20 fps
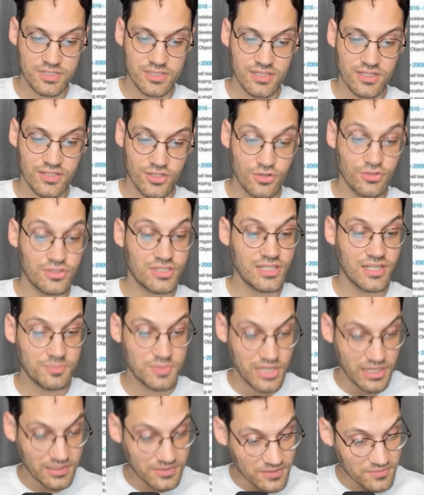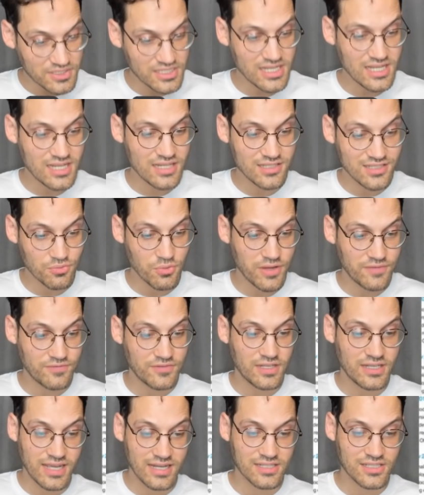using Objective-C, Swift,
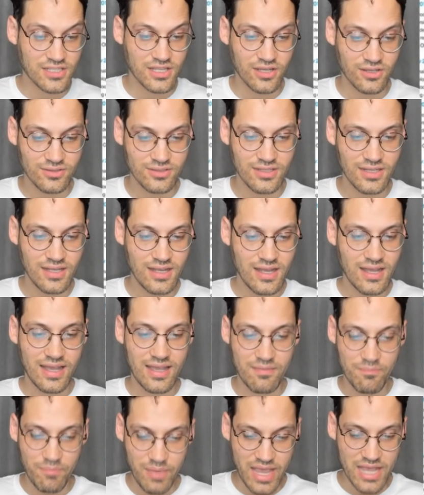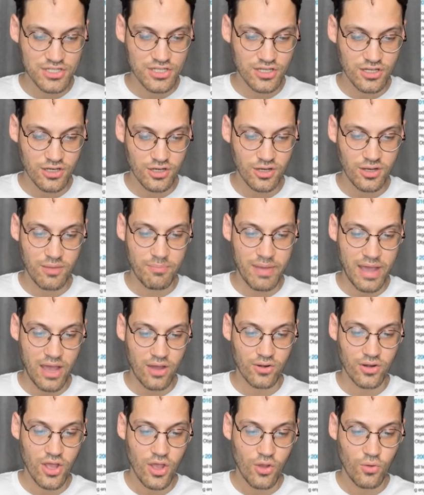and Xcode. I am passionate about
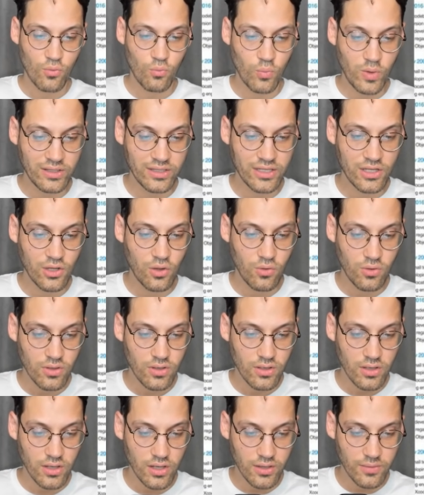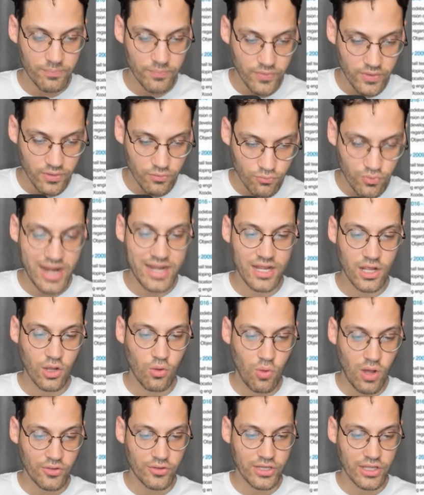willing, uh, writing
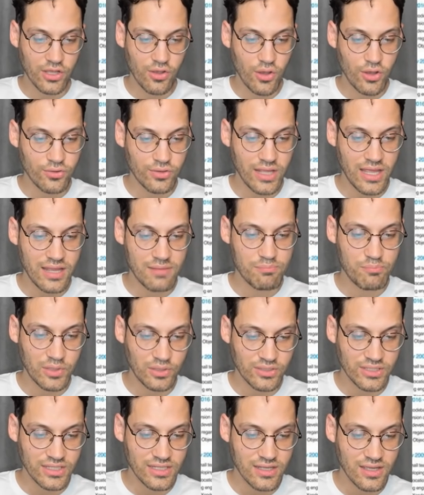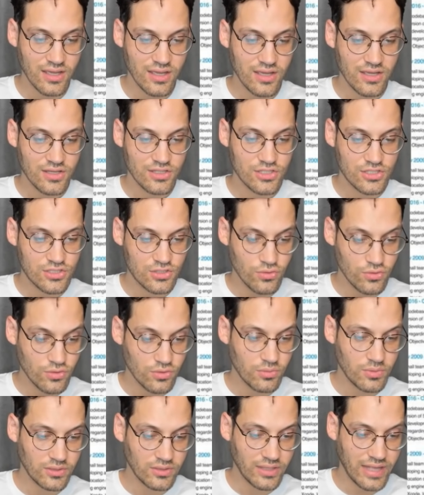quality code and building
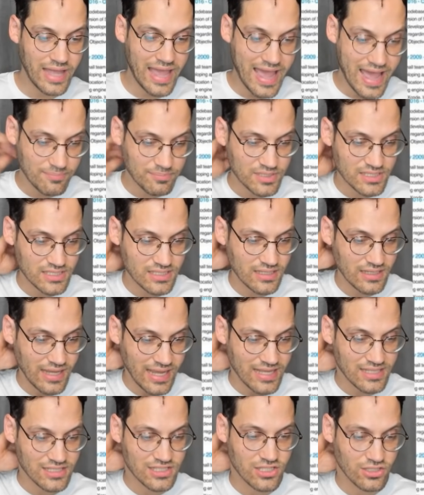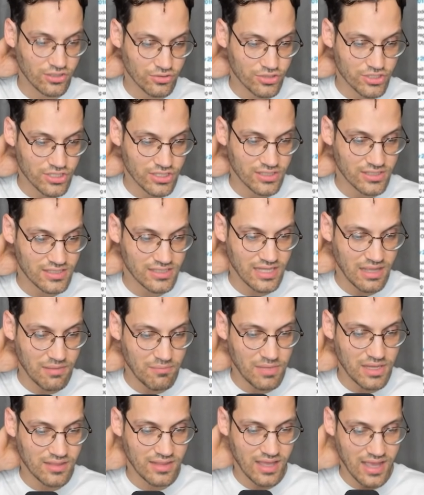suitable apps and solutions that
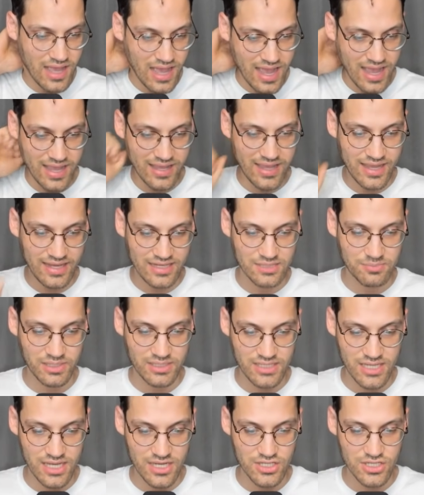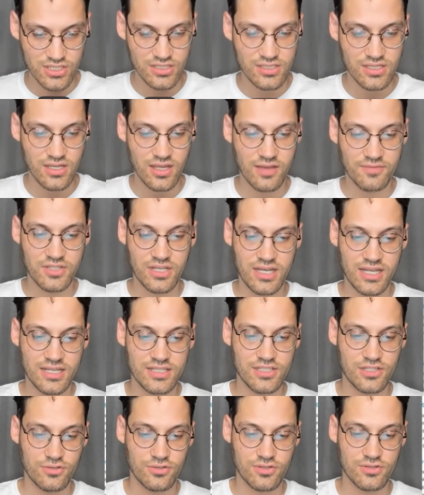meet the high expectations of today's
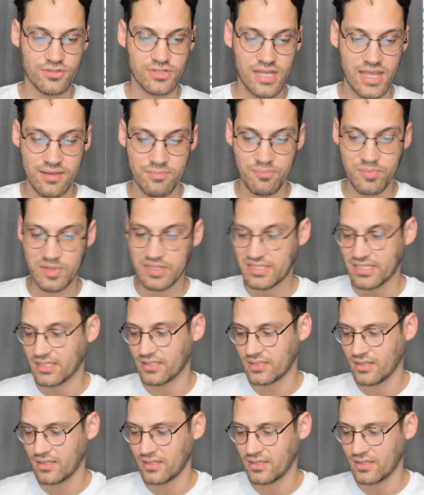users and business.